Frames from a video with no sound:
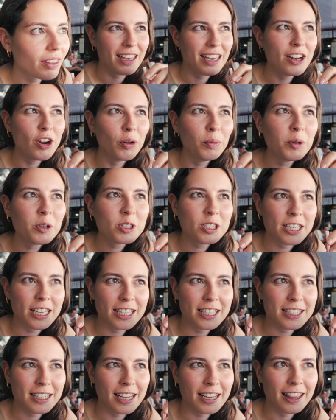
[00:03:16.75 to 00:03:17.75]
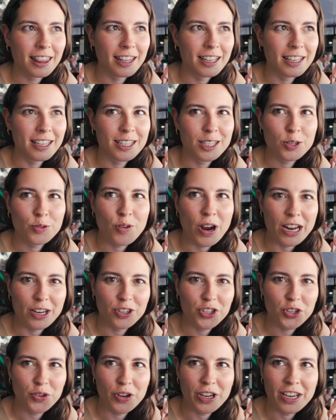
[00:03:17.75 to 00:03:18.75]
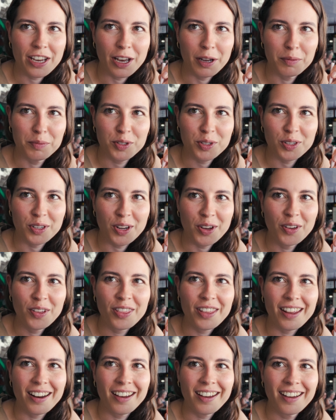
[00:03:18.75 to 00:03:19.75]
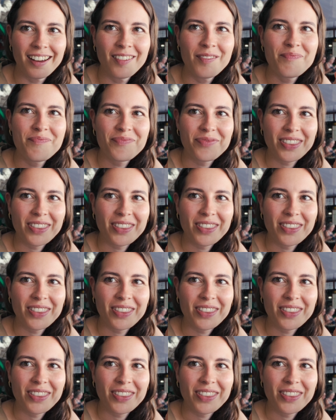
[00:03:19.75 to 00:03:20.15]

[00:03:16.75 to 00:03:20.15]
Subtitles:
It almost tastes like these red chewing gums, you know, that are